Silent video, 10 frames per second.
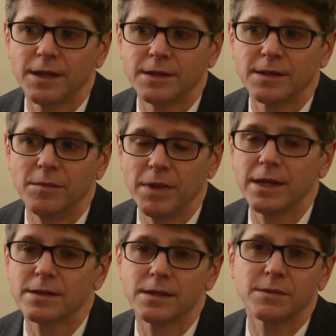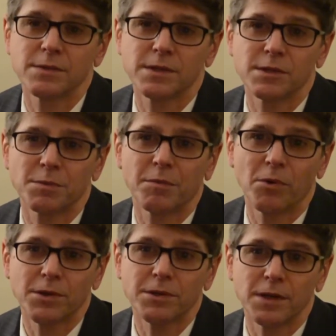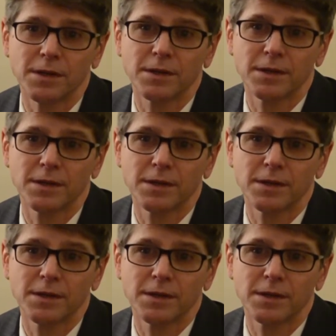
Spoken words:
to me it seems disproportionate.